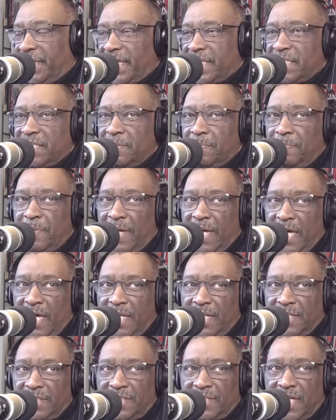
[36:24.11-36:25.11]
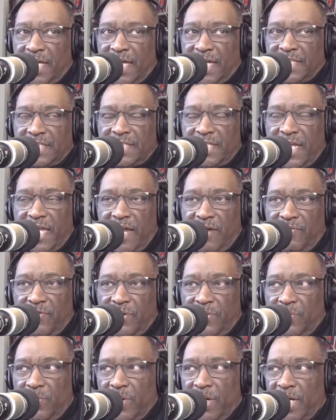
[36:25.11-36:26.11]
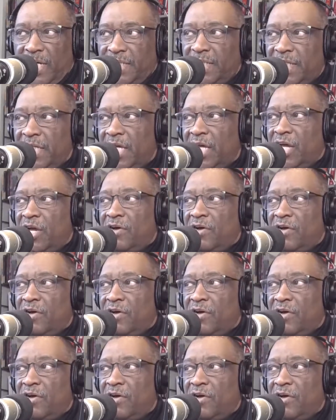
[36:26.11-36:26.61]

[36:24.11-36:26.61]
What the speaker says: Let's apologize to everyone